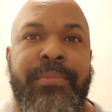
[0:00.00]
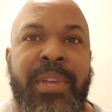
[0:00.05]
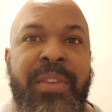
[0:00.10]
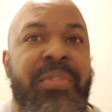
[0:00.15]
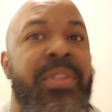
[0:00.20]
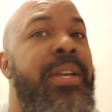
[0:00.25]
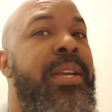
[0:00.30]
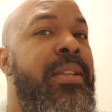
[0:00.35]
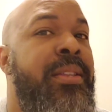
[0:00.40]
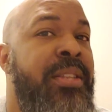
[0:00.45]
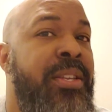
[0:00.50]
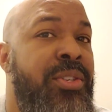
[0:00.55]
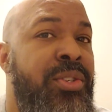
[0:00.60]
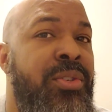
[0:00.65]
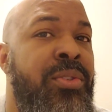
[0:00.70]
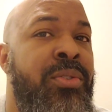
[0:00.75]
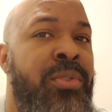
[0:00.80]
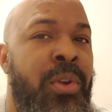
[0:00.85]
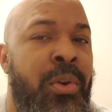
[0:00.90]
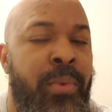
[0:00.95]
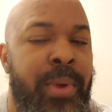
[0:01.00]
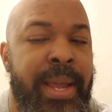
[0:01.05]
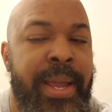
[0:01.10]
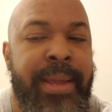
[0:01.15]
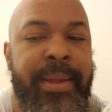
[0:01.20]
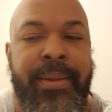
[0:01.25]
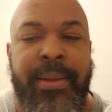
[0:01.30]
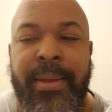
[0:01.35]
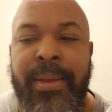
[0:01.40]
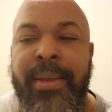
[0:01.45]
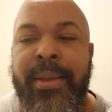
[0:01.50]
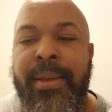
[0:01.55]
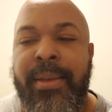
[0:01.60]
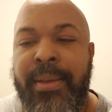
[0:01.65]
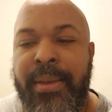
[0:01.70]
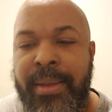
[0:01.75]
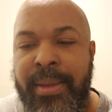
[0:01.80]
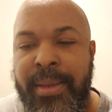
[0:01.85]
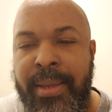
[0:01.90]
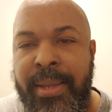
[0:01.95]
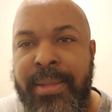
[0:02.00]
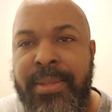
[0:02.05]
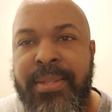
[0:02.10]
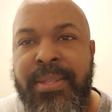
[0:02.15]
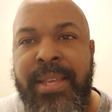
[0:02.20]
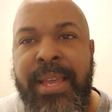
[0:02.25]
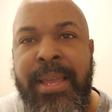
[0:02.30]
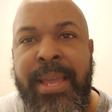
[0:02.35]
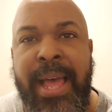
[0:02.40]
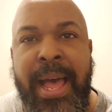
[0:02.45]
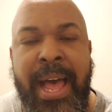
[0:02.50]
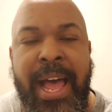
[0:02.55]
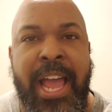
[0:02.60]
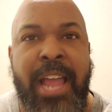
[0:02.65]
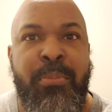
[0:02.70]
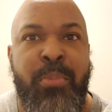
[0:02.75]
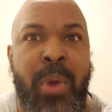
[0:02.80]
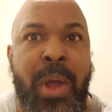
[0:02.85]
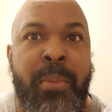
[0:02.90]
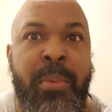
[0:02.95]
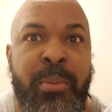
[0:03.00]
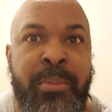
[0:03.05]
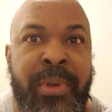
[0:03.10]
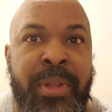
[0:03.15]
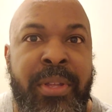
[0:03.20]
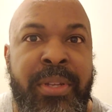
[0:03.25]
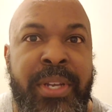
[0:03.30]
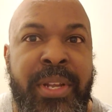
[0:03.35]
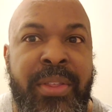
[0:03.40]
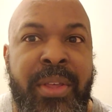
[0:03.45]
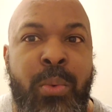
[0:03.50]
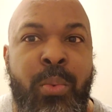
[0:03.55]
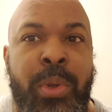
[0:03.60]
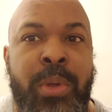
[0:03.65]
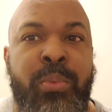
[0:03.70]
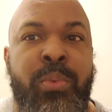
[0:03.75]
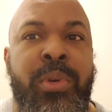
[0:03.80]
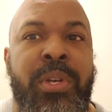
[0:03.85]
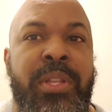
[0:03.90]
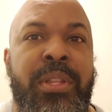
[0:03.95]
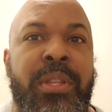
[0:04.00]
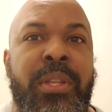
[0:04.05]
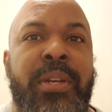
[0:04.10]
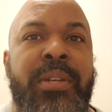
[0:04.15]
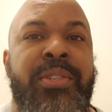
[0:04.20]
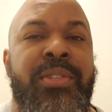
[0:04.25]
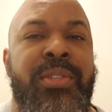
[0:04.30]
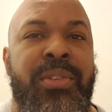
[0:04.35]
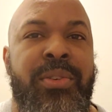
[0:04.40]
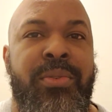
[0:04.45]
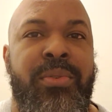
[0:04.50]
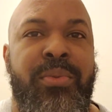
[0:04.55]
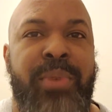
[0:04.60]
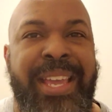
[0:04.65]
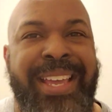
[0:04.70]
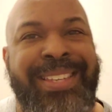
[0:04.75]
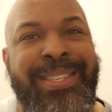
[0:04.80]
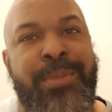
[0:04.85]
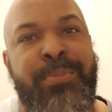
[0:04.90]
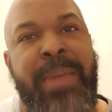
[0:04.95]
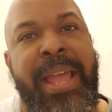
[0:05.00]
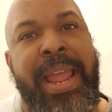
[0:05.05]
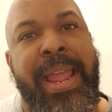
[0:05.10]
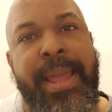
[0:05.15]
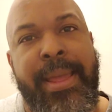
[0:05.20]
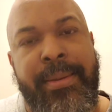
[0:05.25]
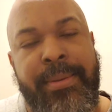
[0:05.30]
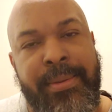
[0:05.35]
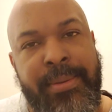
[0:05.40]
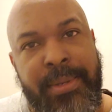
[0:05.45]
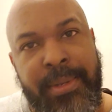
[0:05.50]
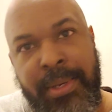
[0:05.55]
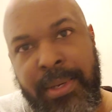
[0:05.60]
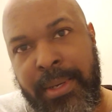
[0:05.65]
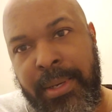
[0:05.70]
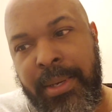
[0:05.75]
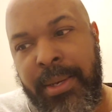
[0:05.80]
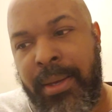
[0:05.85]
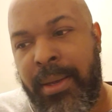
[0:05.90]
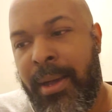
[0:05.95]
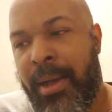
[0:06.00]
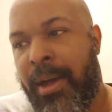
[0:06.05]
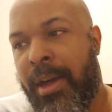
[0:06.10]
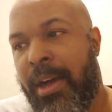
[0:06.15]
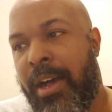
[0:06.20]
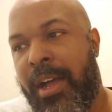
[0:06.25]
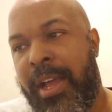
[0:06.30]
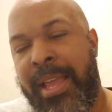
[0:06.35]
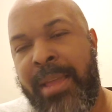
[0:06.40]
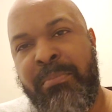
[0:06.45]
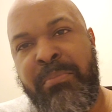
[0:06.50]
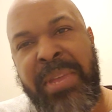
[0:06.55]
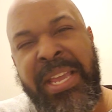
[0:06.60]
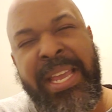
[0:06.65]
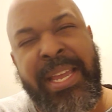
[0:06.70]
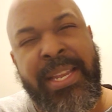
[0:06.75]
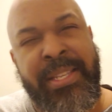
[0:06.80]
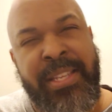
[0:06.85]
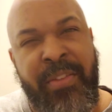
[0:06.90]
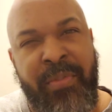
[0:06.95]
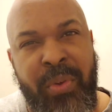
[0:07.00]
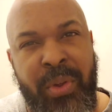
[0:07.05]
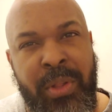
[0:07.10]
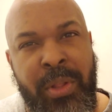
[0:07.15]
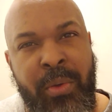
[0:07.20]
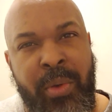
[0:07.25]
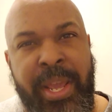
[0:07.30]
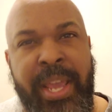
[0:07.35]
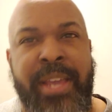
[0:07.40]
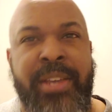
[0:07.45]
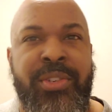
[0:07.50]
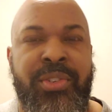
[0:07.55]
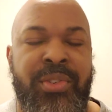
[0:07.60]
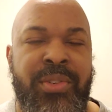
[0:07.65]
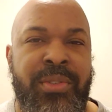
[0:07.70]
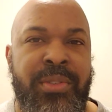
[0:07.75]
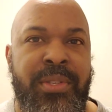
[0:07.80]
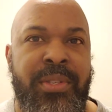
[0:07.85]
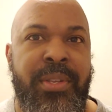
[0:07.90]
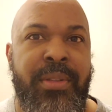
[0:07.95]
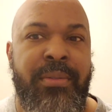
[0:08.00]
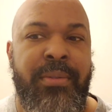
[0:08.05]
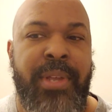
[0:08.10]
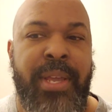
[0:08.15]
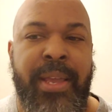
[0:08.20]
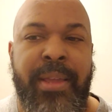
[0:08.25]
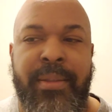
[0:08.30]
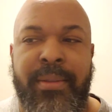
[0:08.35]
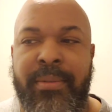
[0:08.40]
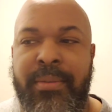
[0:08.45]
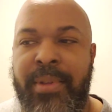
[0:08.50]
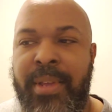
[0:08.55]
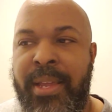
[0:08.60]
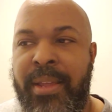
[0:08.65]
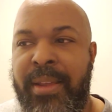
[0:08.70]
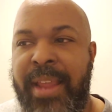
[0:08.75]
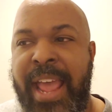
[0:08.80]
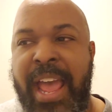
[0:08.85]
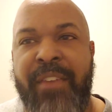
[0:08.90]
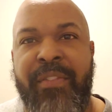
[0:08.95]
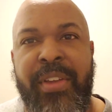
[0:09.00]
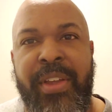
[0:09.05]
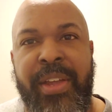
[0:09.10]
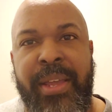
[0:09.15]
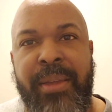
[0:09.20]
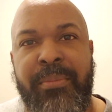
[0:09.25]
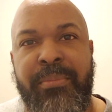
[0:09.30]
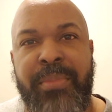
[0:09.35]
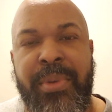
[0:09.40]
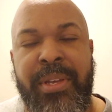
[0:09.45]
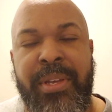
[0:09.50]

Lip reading: it's a high probability that we would look to expand and be in different locations and have a